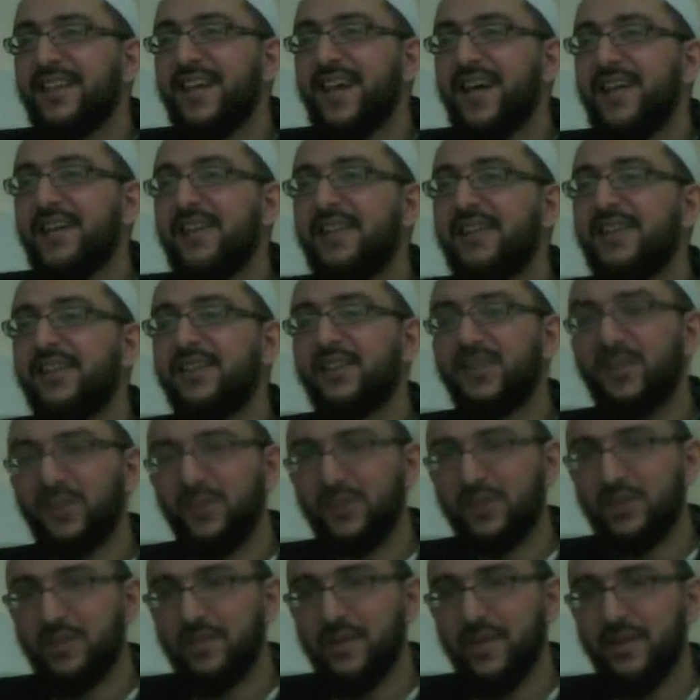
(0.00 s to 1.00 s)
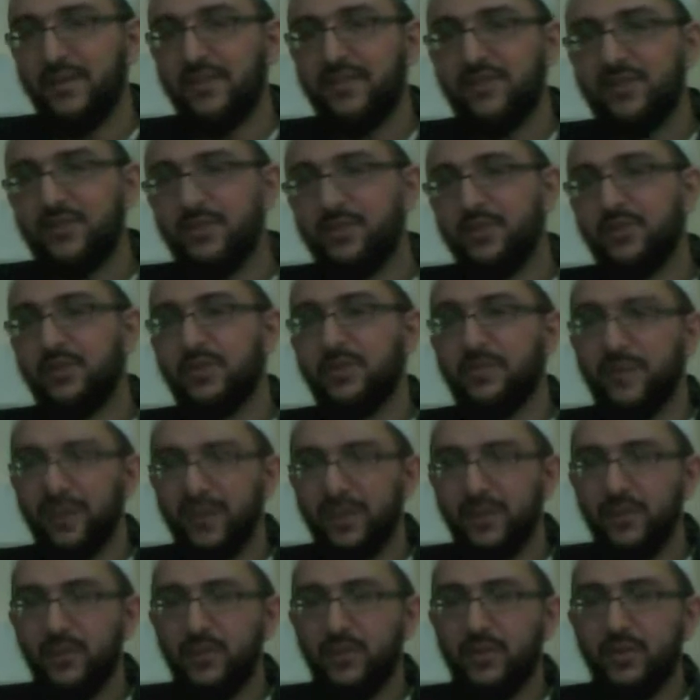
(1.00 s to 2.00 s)
And he commanded someone to
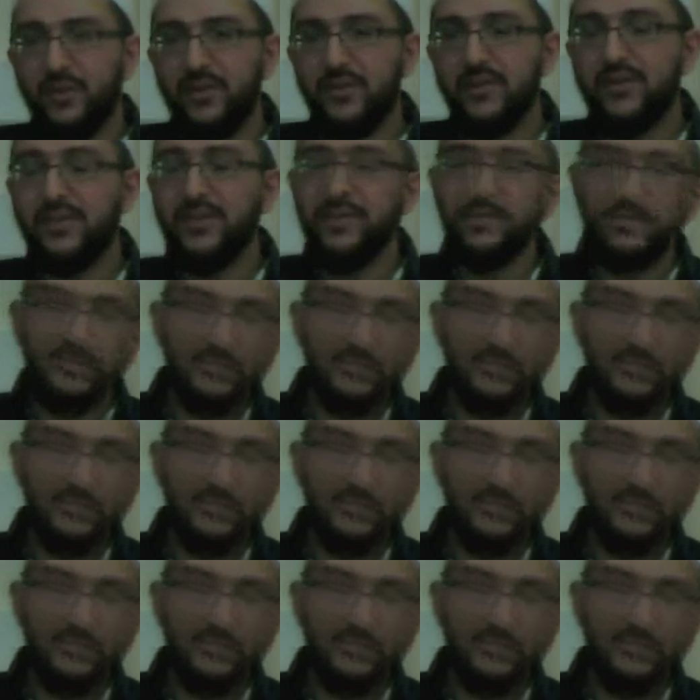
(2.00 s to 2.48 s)
bring water,